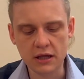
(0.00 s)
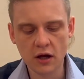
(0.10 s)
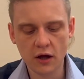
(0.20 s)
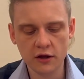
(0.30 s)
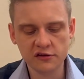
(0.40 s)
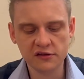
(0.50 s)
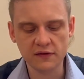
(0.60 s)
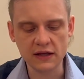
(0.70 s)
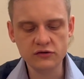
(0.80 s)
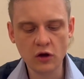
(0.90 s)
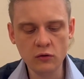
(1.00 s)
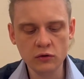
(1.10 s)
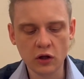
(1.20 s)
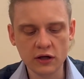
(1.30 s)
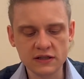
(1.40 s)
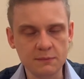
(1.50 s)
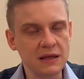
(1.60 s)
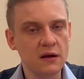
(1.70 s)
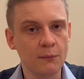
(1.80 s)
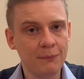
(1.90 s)
because they don't like
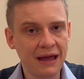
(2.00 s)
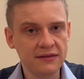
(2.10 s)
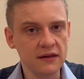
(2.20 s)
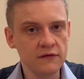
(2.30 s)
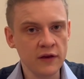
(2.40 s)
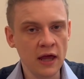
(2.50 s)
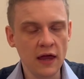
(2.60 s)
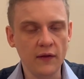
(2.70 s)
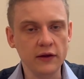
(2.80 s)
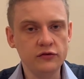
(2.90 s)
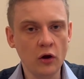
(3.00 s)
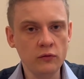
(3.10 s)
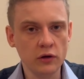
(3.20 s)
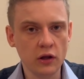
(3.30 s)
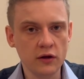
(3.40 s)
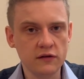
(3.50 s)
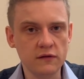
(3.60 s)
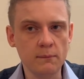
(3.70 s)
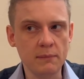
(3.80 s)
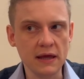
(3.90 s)
to be combative, they don't
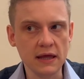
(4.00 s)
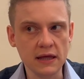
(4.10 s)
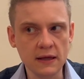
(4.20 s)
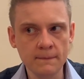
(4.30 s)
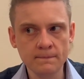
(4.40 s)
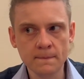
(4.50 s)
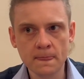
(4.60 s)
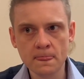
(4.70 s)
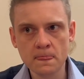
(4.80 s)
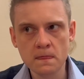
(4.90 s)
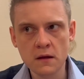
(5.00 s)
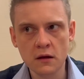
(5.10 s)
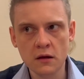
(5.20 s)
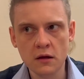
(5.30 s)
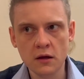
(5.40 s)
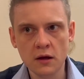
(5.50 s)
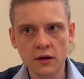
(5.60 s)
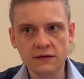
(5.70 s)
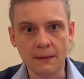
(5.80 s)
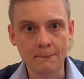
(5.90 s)
like to be
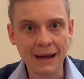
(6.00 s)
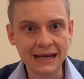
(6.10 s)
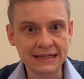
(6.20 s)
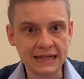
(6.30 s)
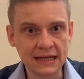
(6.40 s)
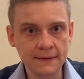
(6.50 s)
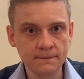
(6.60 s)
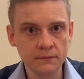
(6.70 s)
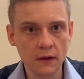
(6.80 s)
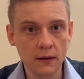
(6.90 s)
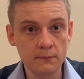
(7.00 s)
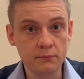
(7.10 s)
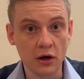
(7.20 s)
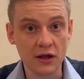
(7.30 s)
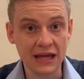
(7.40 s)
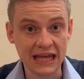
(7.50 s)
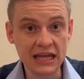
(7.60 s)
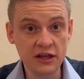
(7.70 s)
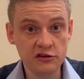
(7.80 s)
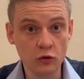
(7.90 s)
demanding, but
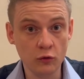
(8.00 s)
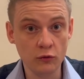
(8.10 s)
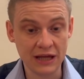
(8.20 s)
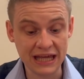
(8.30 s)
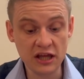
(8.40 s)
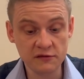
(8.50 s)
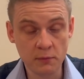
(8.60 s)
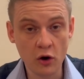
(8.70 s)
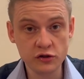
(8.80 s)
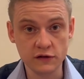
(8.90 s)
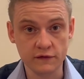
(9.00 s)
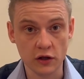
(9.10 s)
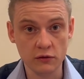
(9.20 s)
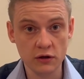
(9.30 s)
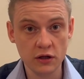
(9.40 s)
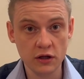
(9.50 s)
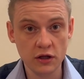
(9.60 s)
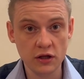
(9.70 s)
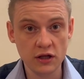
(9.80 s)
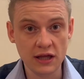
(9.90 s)
he is part of you.
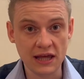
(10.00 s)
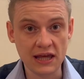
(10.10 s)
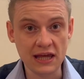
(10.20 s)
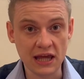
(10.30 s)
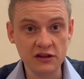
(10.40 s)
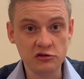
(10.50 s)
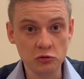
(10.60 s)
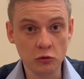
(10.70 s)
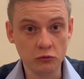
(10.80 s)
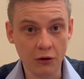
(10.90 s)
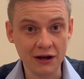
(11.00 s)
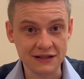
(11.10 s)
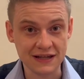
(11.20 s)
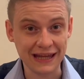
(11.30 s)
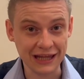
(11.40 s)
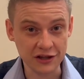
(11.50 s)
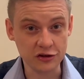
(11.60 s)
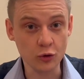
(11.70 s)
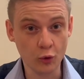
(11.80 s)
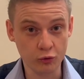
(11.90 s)
He is your right. It
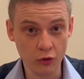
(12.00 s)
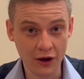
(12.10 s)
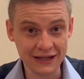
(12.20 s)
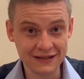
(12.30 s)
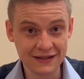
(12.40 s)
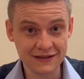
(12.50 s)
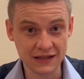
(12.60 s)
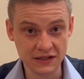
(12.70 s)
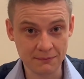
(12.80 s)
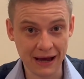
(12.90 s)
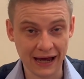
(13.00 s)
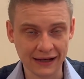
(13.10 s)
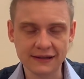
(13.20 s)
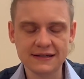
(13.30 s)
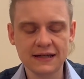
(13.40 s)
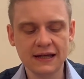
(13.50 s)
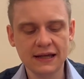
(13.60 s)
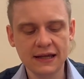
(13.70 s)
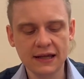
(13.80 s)
is your right to demand